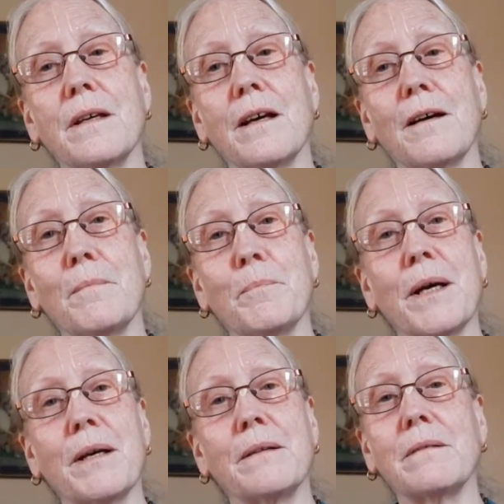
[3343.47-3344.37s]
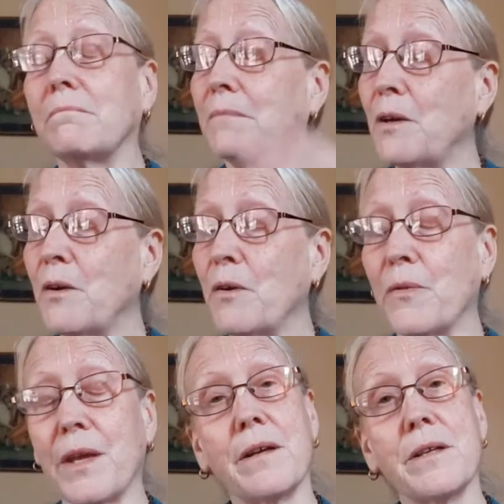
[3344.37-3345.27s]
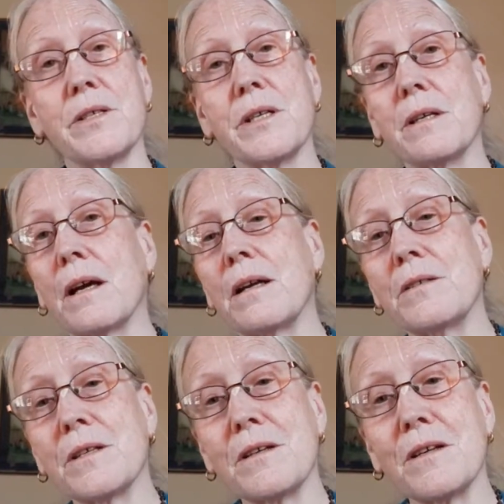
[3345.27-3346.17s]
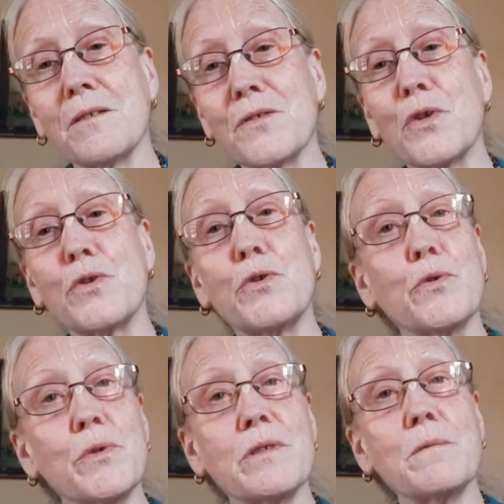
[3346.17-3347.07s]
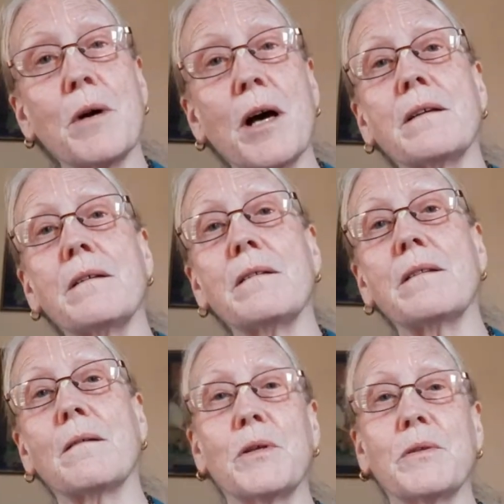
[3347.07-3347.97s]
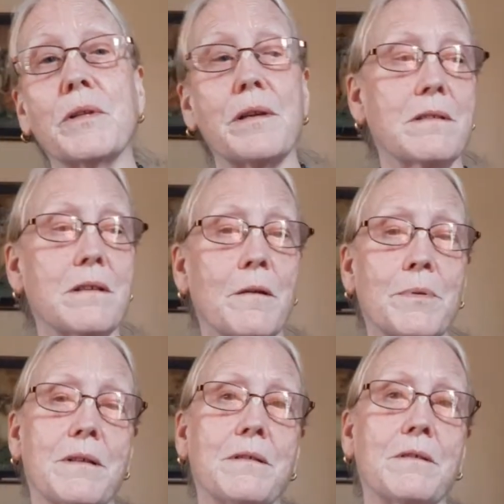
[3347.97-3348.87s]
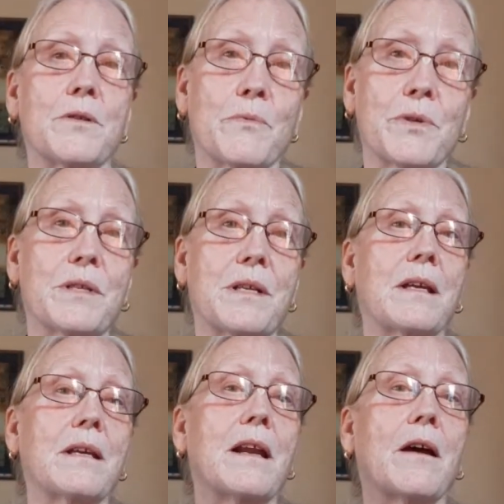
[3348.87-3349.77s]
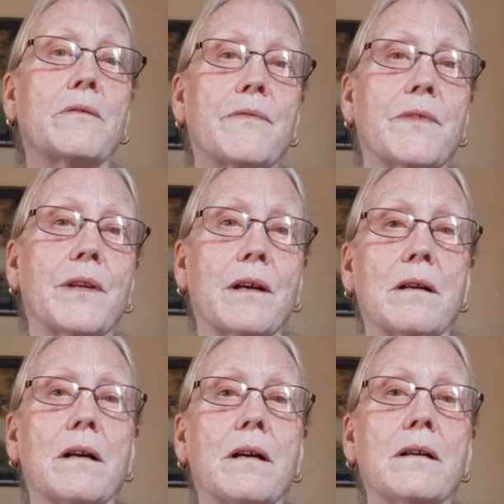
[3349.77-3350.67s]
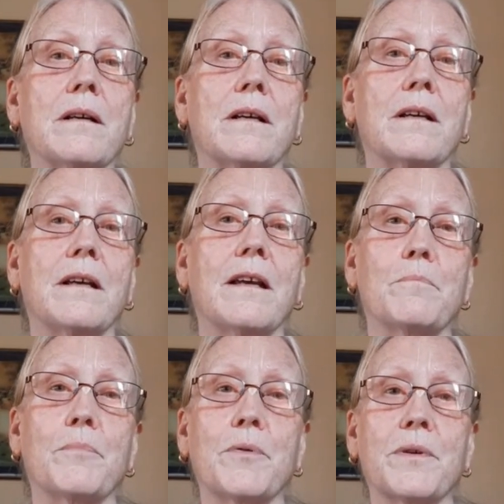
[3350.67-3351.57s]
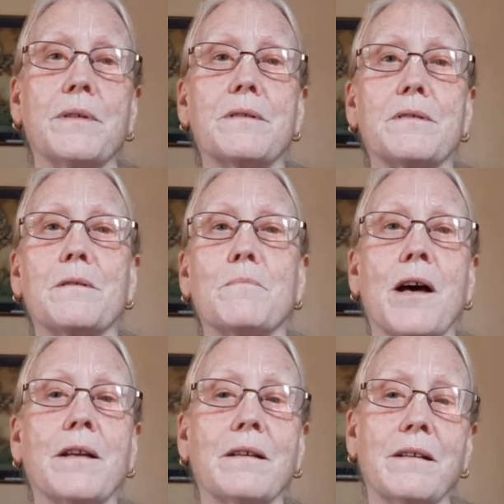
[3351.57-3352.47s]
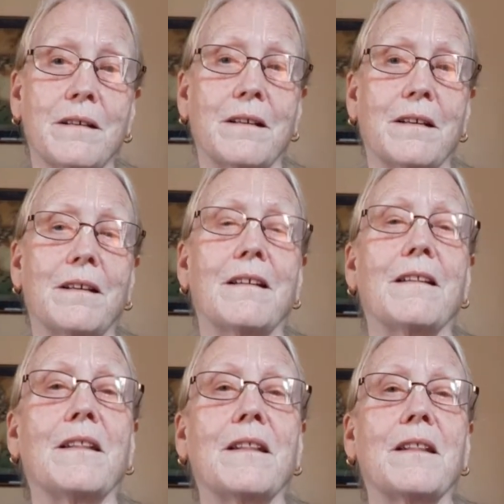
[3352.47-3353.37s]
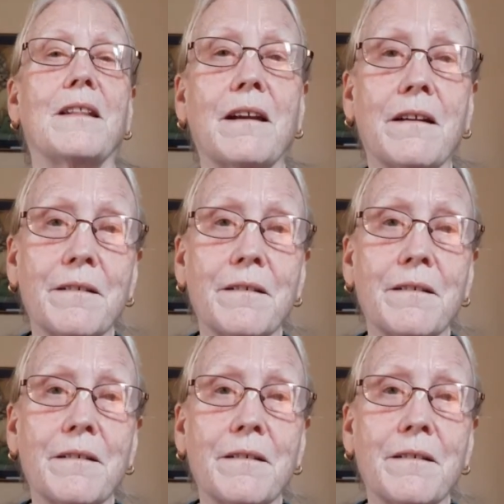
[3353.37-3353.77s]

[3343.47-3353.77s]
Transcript: But, you know, there at Jiyaganj is the Dude Samadhi. The milky substance was taken out of the Ganga and put into Samadhi there.